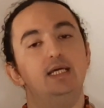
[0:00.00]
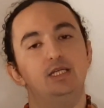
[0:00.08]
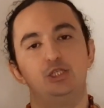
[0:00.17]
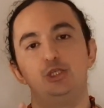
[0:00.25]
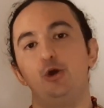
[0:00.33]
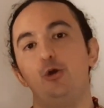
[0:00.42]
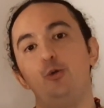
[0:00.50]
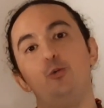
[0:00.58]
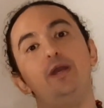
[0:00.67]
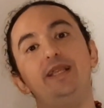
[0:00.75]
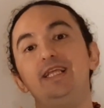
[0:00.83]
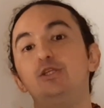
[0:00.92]
So
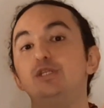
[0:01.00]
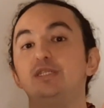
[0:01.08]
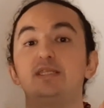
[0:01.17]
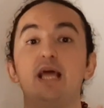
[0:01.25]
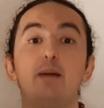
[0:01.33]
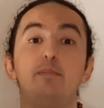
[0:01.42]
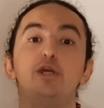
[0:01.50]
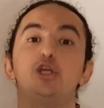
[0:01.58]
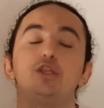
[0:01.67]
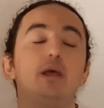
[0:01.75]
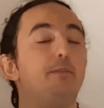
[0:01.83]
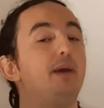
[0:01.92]
we need to
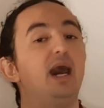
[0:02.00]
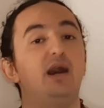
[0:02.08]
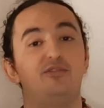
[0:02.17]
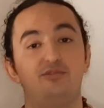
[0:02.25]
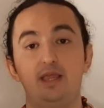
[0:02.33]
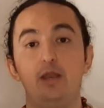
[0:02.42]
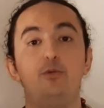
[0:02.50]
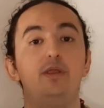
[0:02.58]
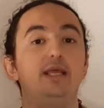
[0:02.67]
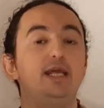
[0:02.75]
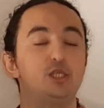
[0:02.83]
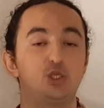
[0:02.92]
establish the path that we
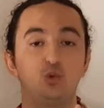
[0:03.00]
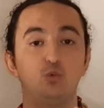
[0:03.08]
need to